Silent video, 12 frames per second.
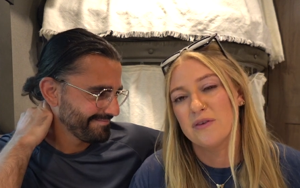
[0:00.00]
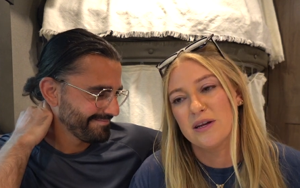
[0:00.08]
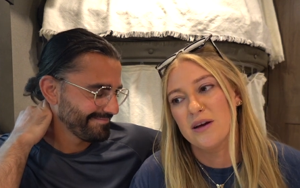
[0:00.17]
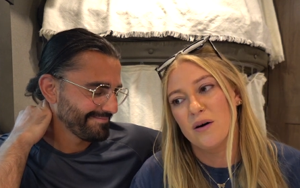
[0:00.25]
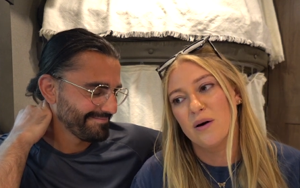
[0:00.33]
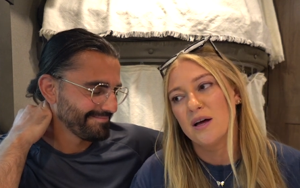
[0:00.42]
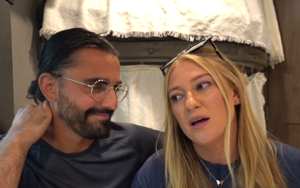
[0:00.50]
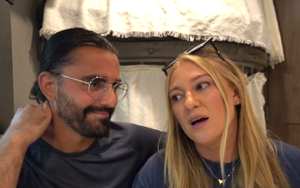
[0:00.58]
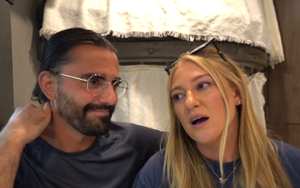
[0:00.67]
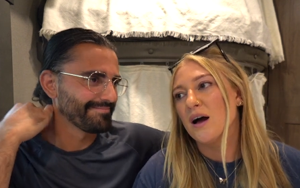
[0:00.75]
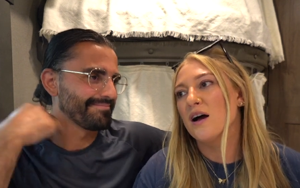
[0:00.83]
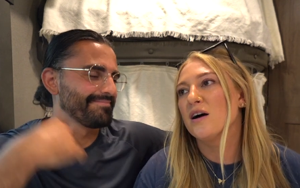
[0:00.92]
Speaker 1: video.
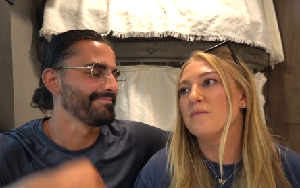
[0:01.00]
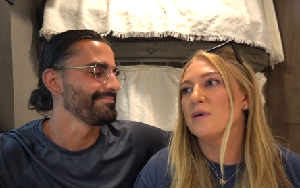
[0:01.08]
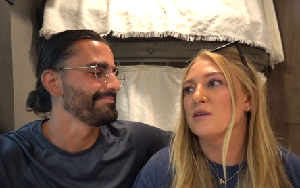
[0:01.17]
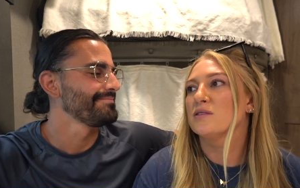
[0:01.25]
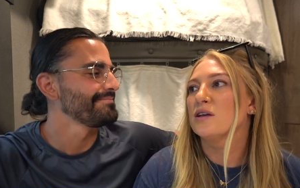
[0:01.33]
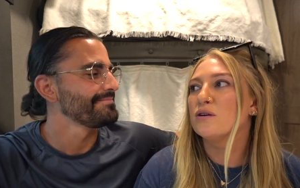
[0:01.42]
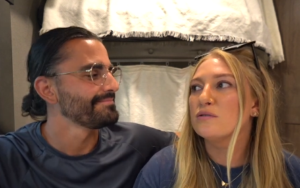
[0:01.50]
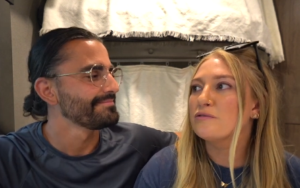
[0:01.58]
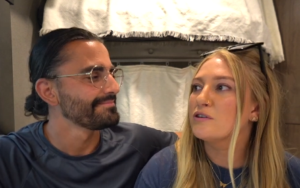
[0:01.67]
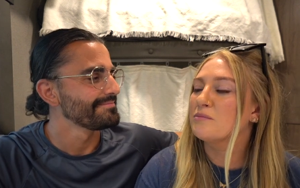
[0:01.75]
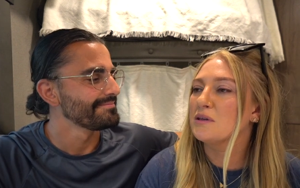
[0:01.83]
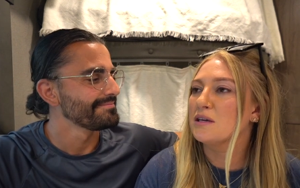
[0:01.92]
Mm. Um, a low
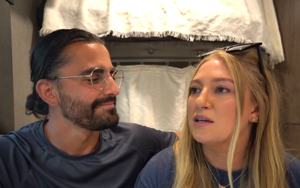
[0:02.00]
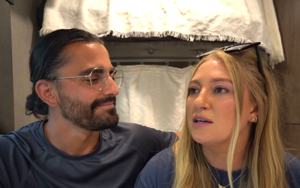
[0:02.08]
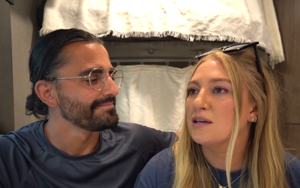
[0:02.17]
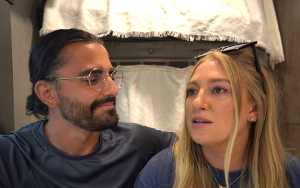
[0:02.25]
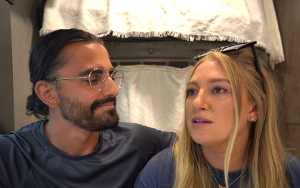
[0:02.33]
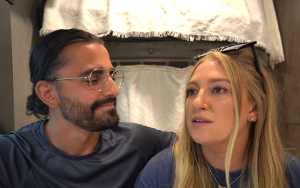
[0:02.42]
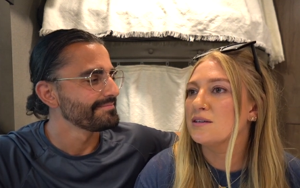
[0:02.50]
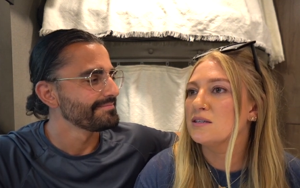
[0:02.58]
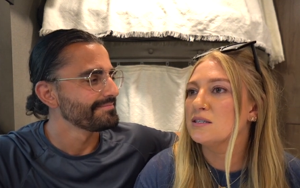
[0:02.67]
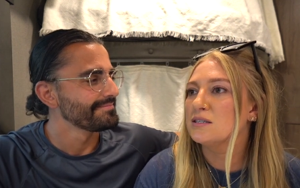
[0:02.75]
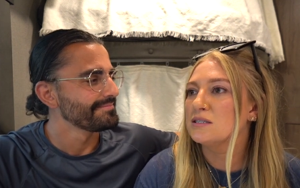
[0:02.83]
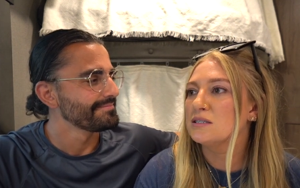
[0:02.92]
for me
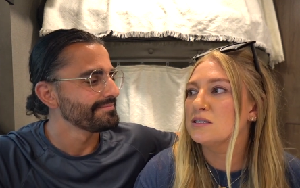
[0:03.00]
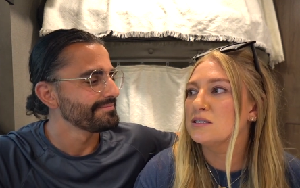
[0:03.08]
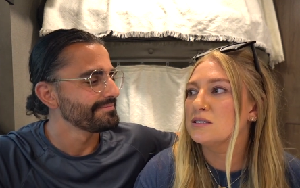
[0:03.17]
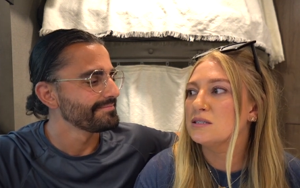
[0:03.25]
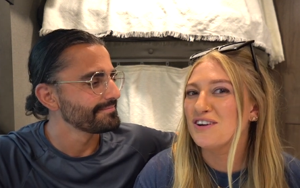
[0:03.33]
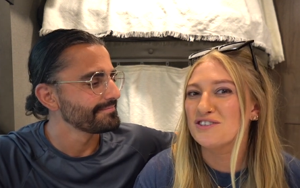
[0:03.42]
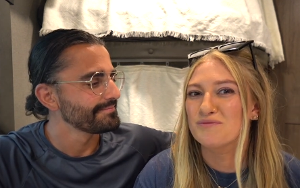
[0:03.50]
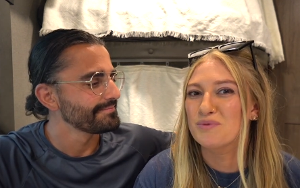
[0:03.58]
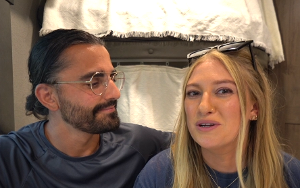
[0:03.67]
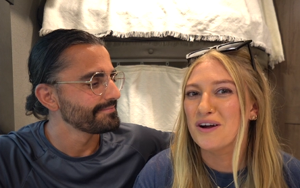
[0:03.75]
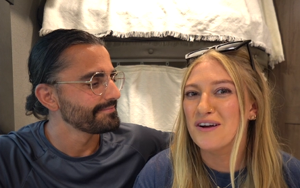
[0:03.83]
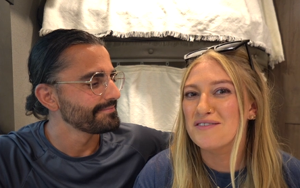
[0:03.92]
is, gosh, it's
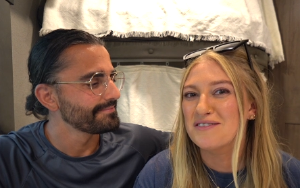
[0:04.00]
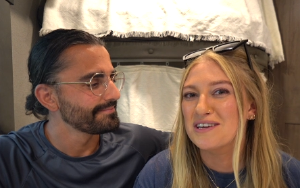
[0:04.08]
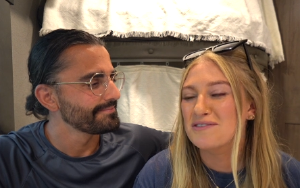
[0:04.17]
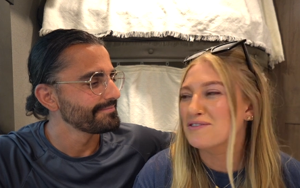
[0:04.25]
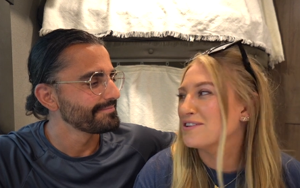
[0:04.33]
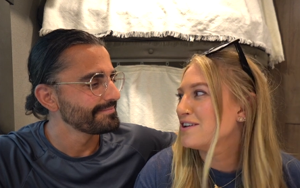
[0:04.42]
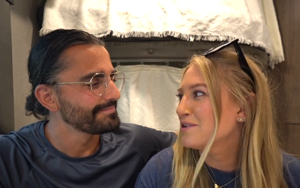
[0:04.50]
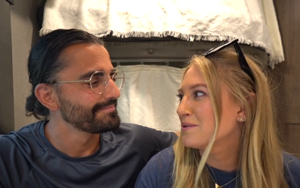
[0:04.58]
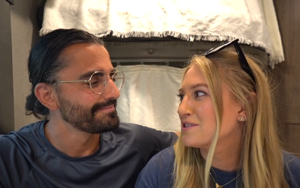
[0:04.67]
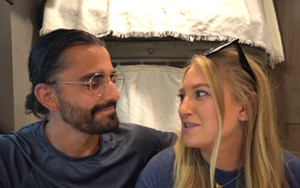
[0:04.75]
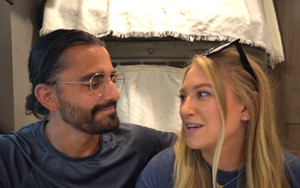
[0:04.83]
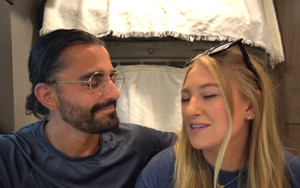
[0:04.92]
pretty hard to think of a low,
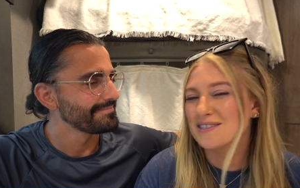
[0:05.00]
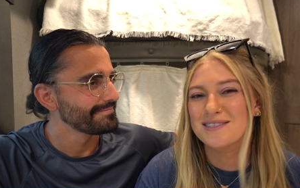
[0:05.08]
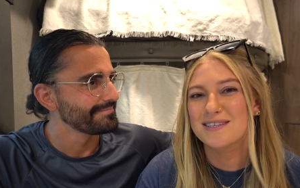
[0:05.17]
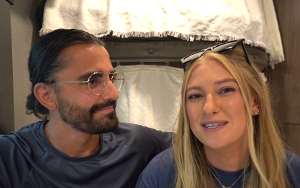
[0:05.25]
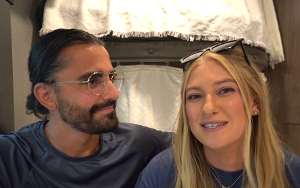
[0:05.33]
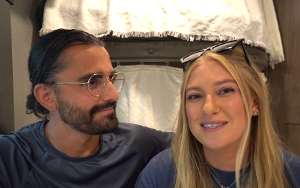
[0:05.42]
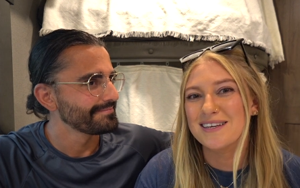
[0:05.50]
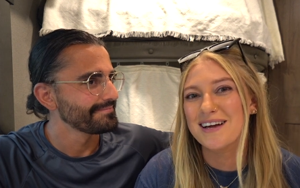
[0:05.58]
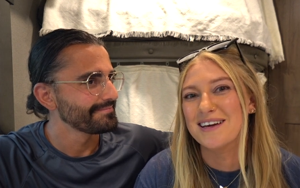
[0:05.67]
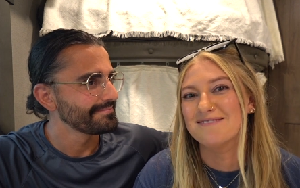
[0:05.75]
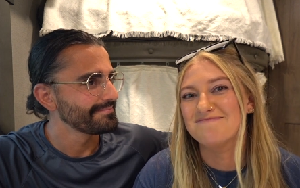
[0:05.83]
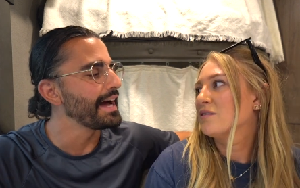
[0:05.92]
which I guess is a good
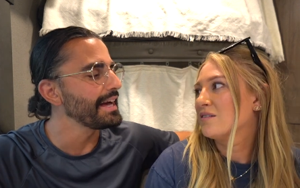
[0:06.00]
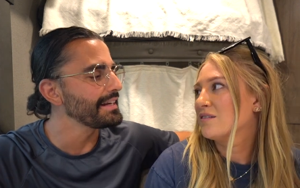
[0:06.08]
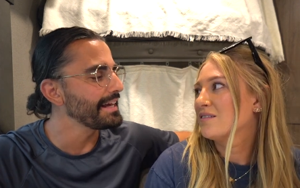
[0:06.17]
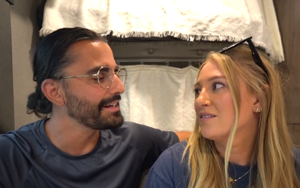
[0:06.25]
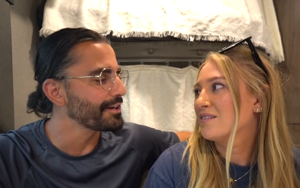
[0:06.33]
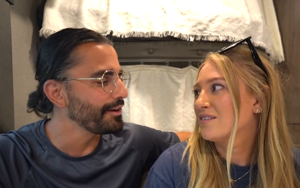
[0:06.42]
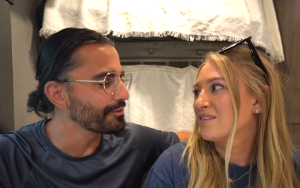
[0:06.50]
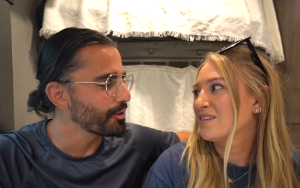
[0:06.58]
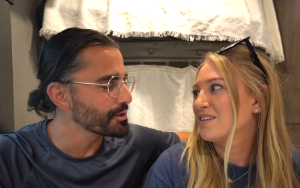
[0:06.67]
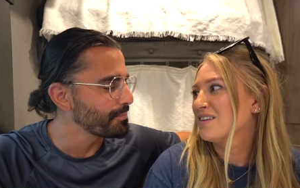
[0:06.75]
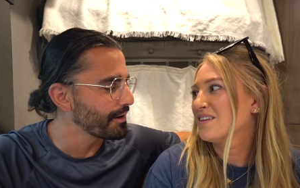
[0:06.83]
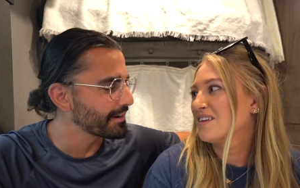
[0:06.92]
sign. We had a
Speaker 2: hot night in a golf
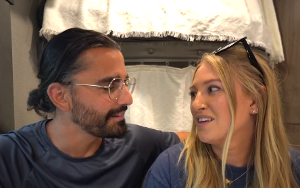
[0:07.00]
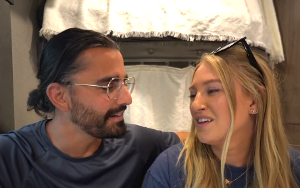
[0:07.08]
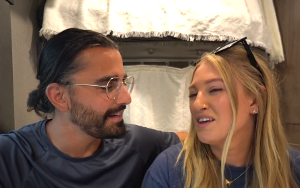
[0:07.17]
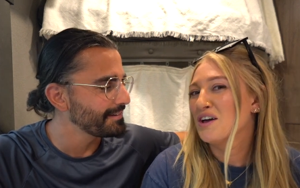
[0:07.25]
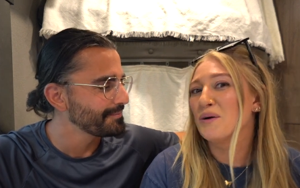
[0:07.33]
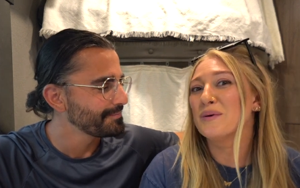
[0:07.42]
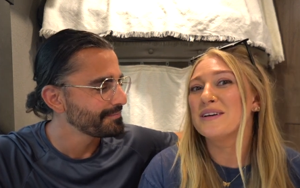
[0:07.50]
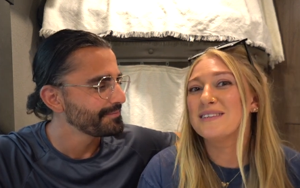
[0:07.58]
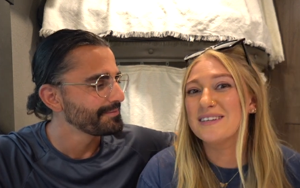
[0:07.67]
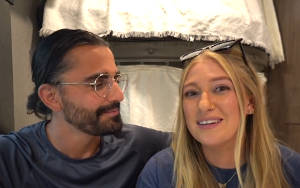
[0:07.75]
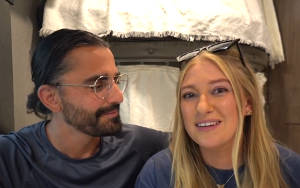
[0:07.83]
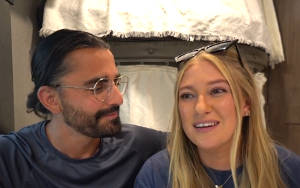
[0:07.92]
course parking lot.
Speaker 1: We
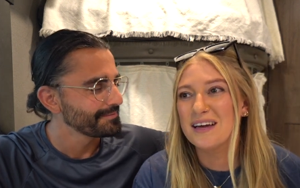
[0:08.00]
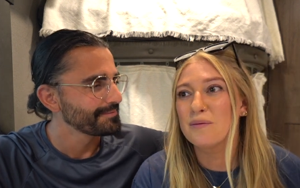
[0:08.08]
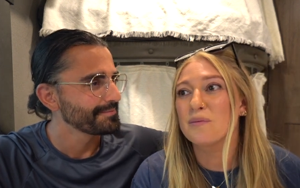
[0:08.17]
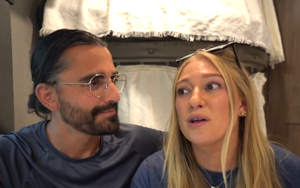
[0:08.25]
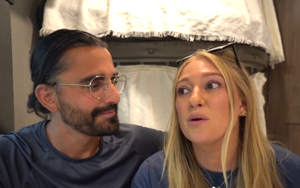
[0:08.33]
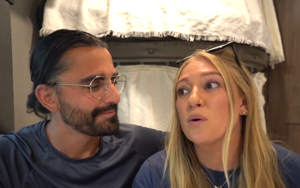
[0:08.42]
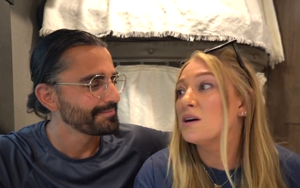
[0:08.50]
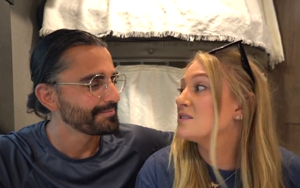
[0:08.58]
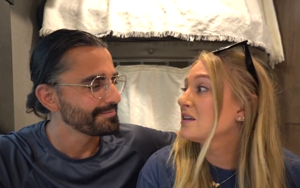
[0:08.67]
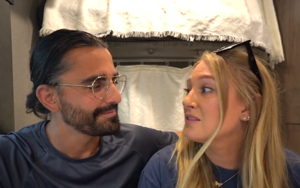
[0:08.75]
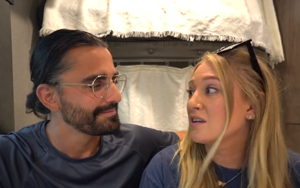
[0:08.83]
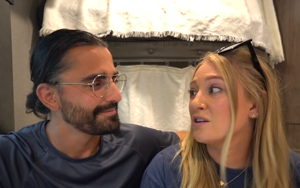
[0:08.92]
did, and there
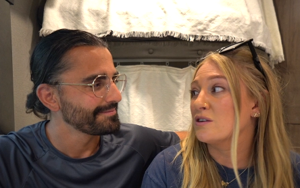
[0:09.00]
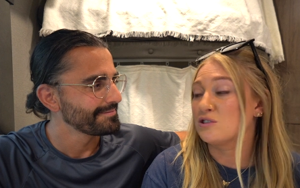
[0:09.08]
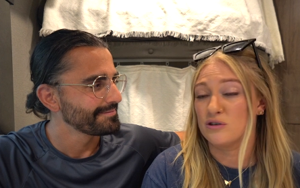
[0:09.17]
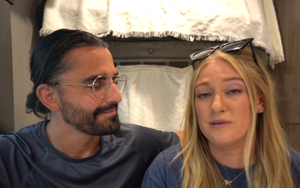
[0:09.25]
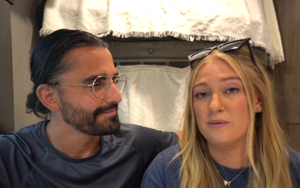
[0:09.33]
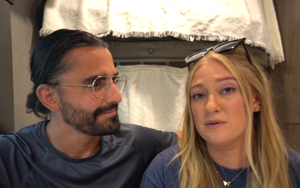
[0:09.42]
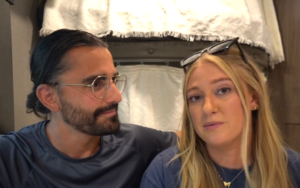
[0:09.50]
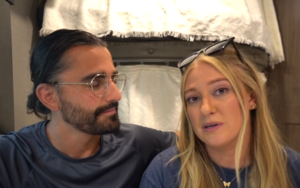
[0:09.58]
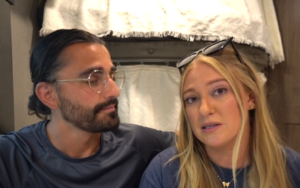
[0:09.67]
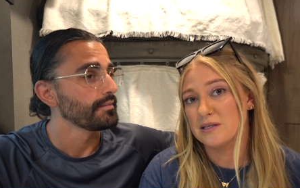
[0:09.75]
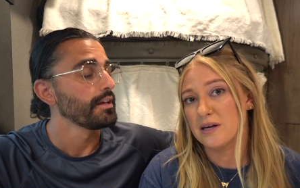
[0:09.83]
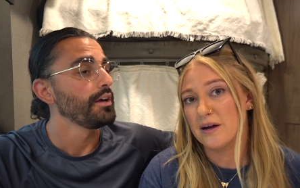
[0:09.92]
was a thunderstorm that was
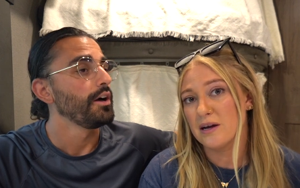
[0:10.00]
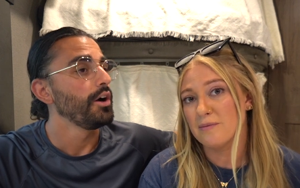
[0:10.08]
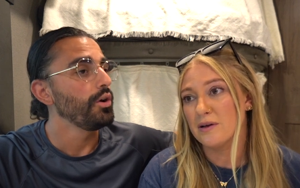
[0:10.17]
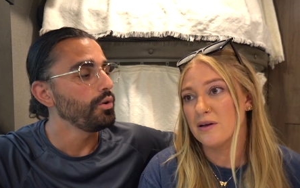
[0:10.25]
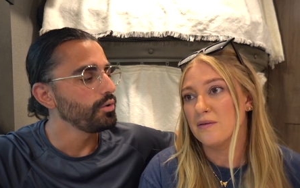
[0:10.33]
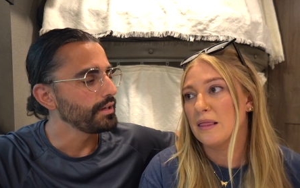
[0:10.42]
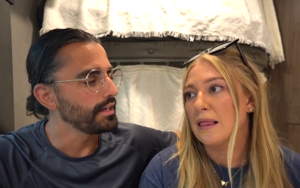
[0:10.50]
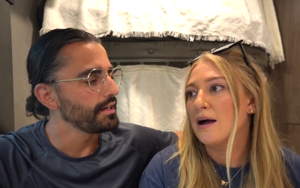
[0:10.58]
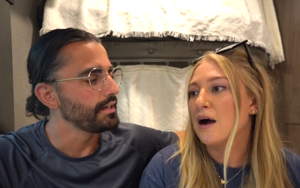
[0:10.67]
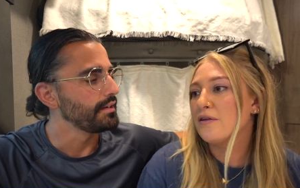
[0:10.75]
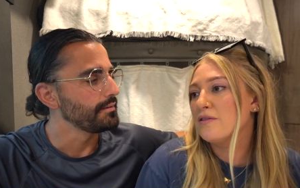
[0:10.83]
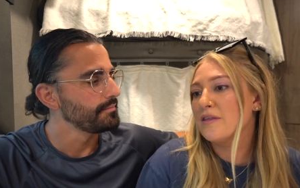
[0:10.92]
pretty scary. But oh,
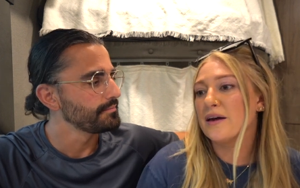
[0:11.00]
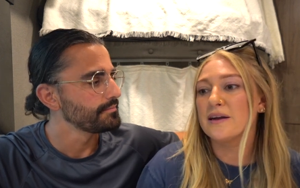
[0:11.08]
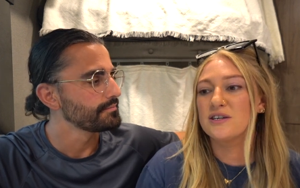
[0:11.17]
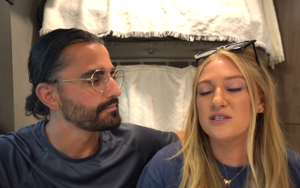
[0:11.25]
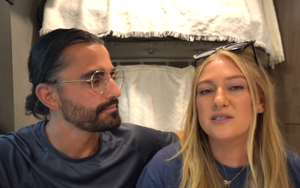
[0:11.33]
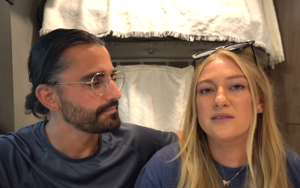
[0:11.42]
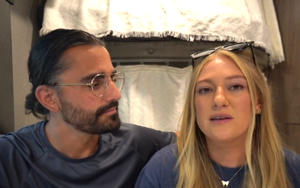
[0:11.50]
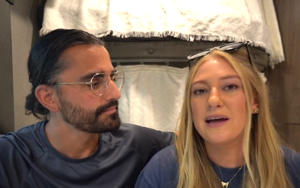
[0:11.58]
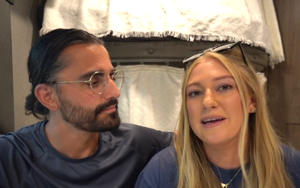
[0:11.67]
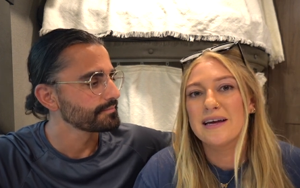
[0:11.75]
yeah. Other than that, I just, I